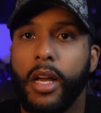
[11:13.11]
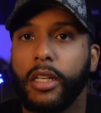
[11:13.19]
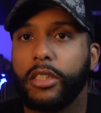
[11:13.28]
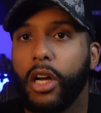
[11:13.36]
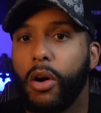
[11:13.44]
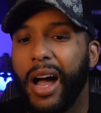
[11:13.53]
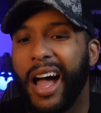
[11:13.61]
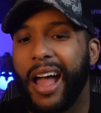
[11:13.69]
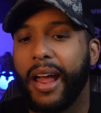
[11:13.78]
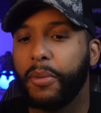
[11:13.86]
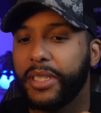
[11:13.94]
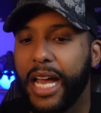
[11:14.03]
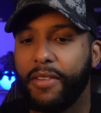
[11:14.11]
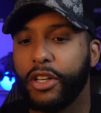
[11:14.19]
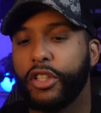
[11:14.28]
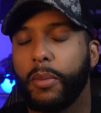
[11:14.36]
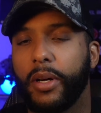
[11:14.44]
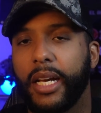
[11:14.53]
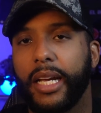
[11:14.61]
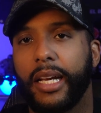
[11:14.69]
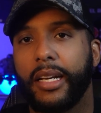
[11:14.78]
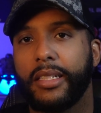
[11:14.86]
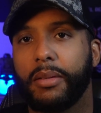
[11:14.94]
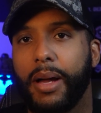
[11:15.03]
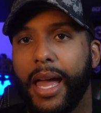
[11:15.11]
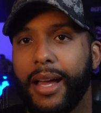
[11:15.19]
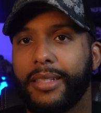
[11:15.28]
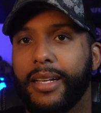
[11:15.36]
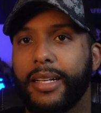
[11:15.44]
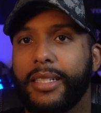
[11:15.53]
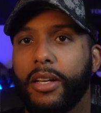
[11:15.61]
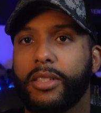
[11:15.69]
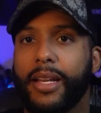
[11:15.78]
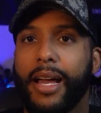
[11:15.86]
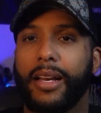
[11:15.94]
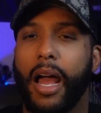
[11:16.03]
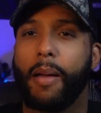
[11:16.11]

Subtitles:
So I was having trouble getting it into my XXL slide.